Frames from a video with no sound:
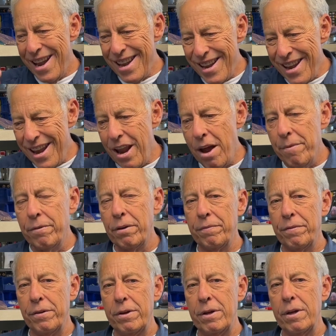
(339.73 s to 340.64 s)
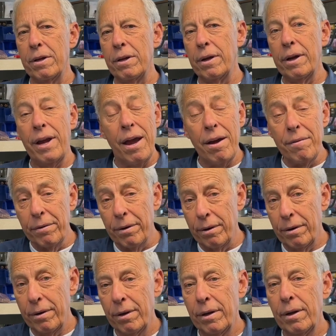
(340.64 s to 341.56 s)
never fatiguing, ever.
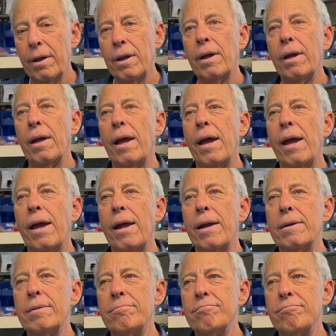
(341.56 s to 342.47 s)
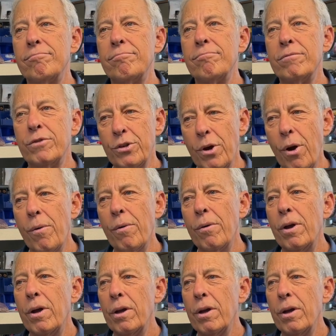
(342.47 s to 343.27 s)
And so